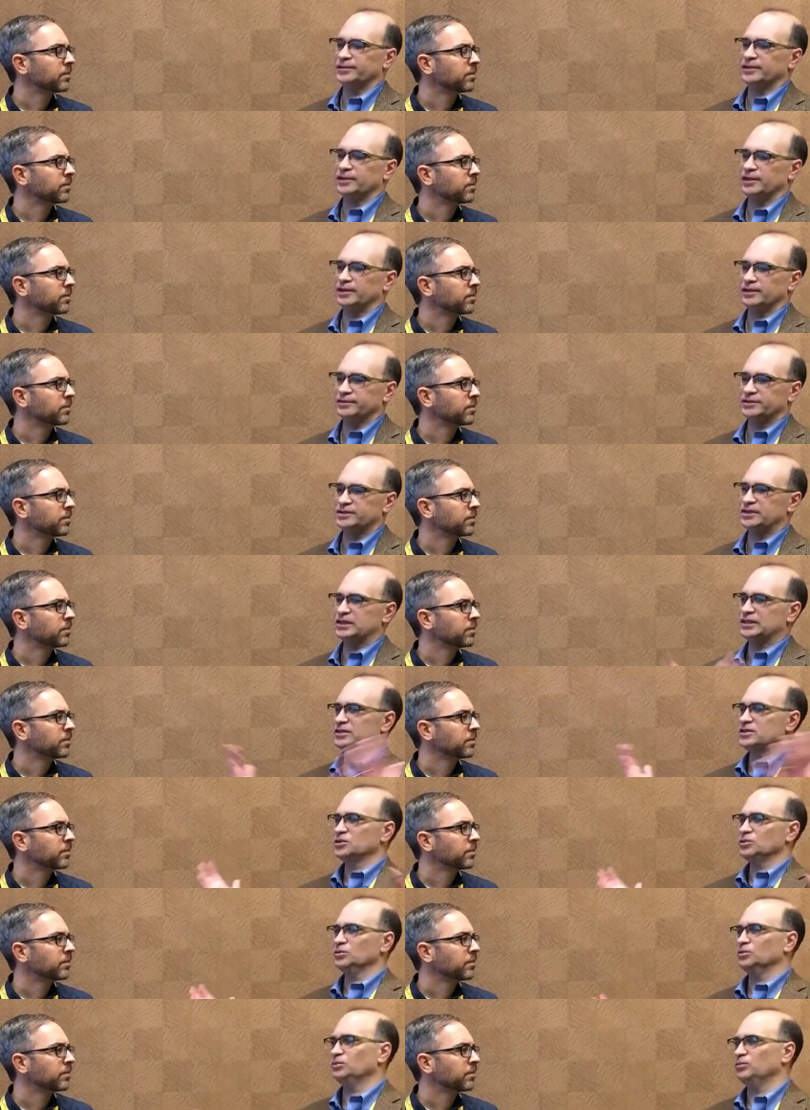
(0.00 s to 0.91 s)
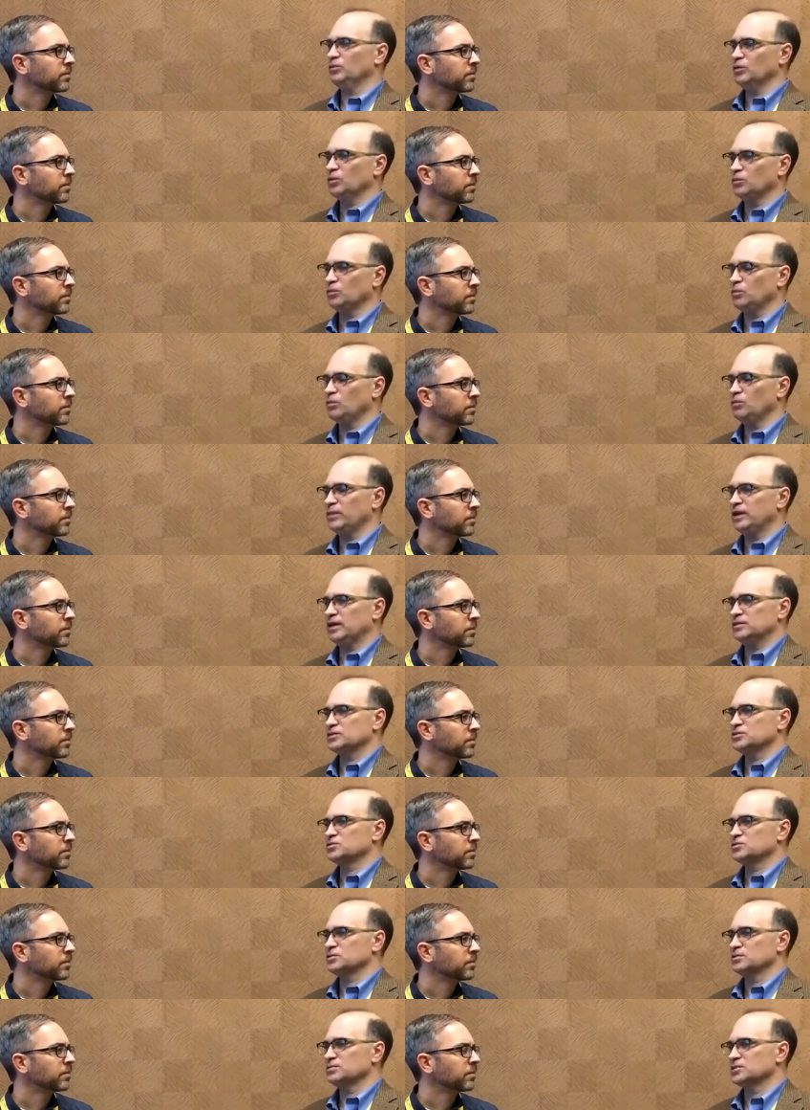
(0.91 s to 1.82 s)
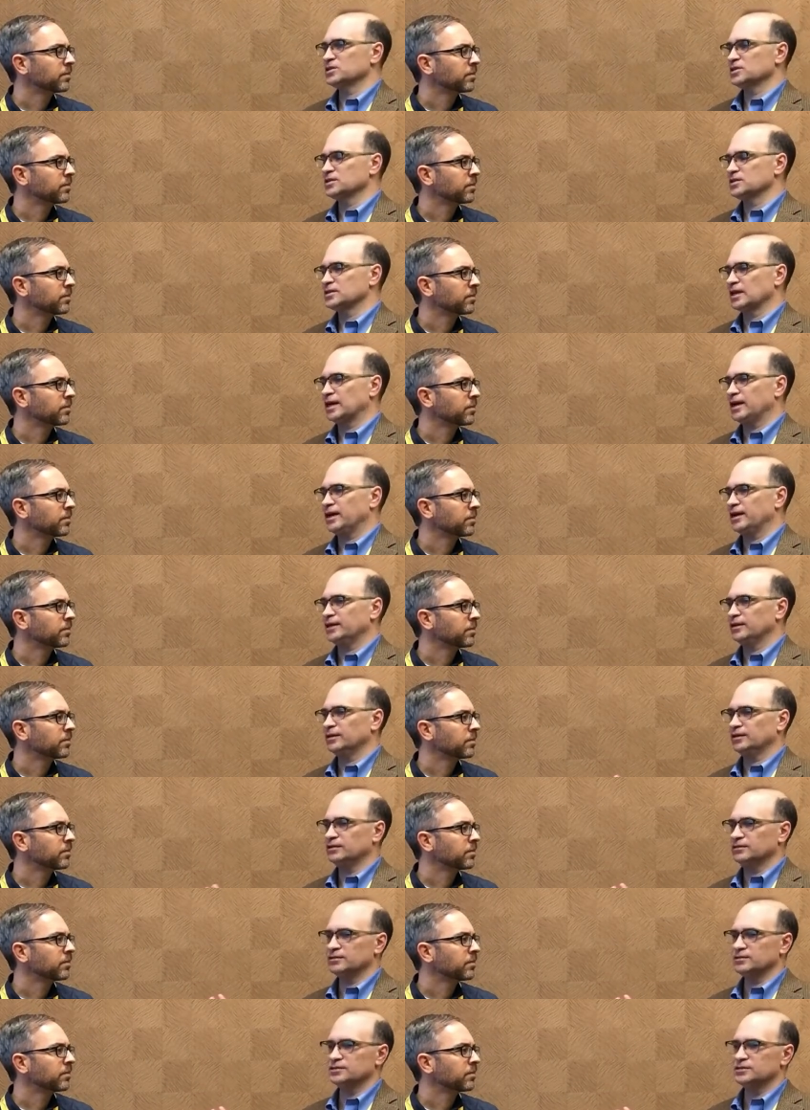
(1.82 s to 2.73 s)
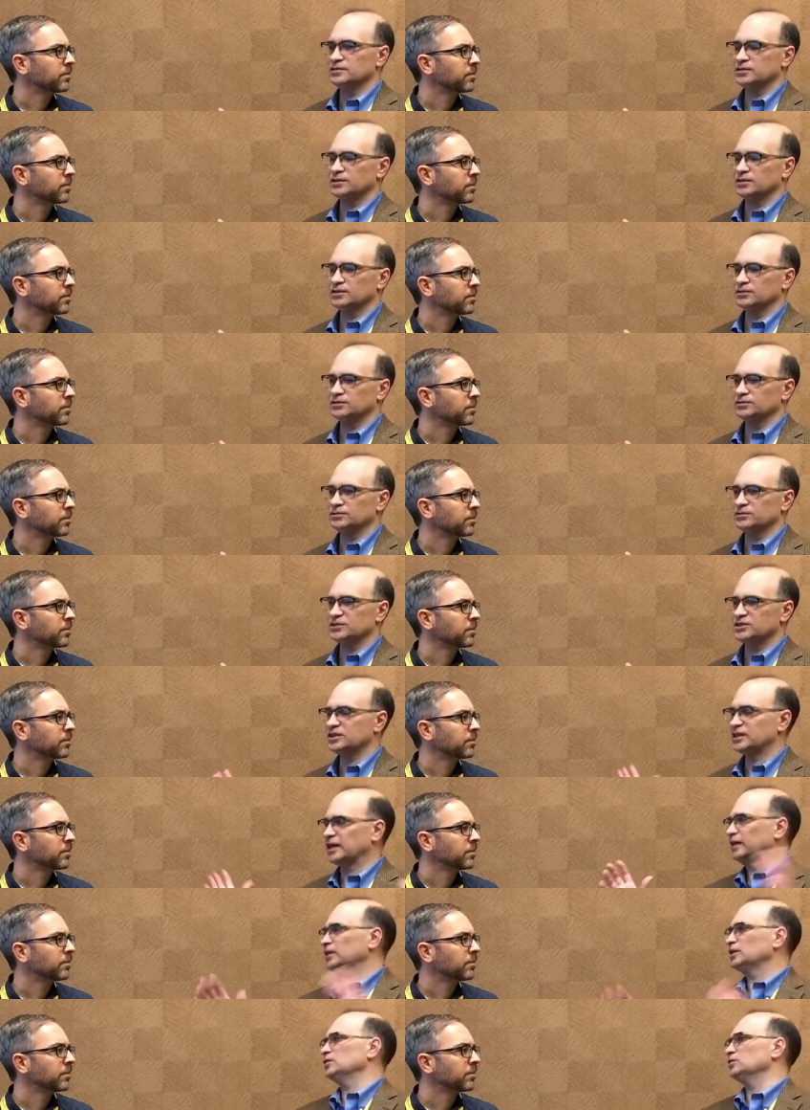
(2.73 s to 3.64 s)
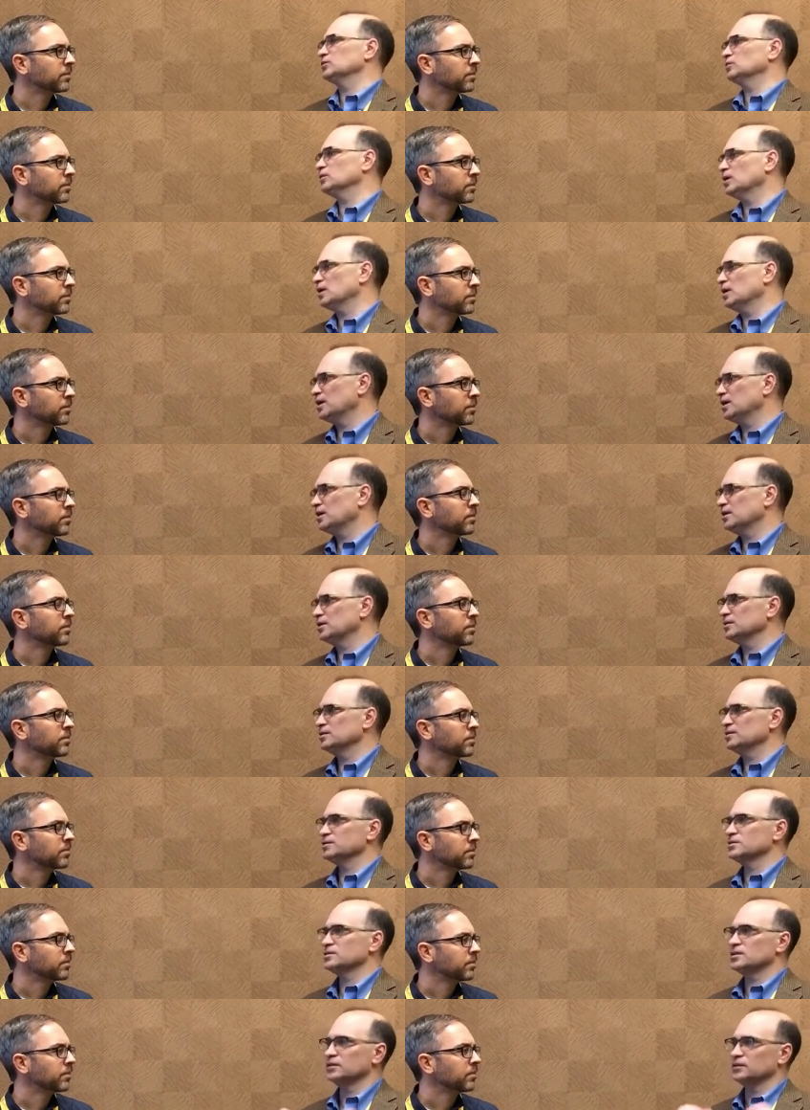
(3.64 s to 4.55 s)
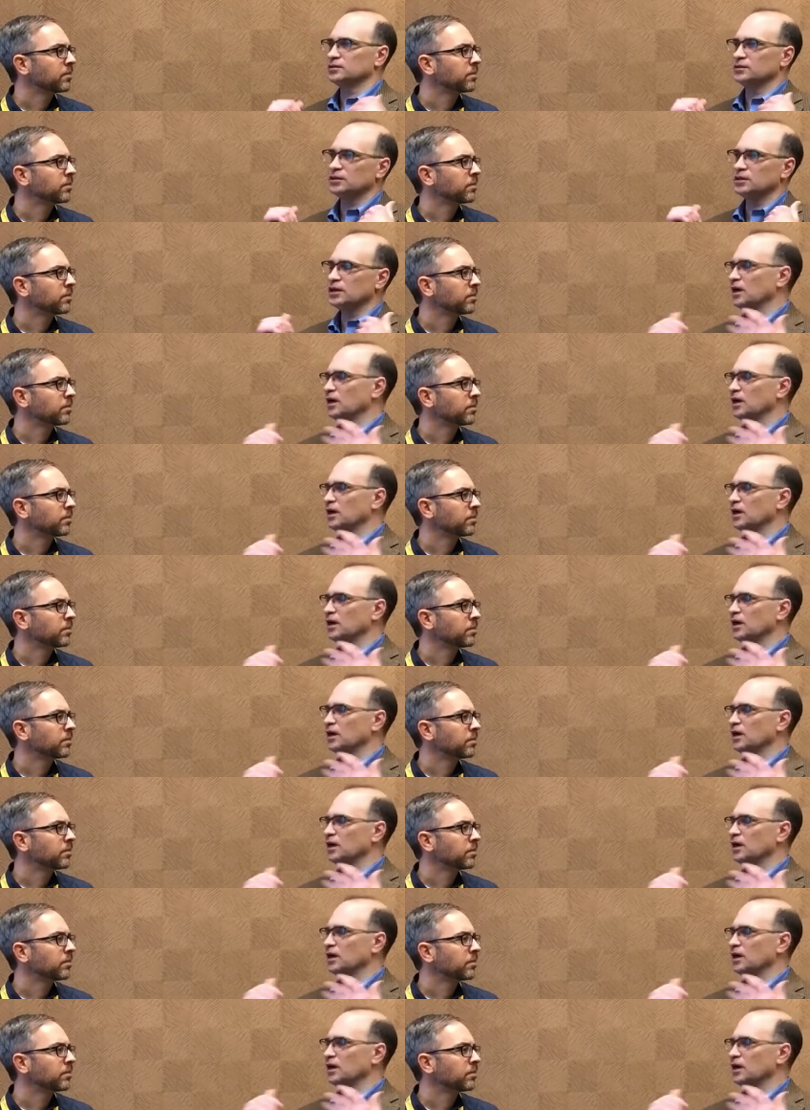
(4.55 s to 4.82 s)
Speaker 1: uh, sees the, the mainstream society as, you know, secularized and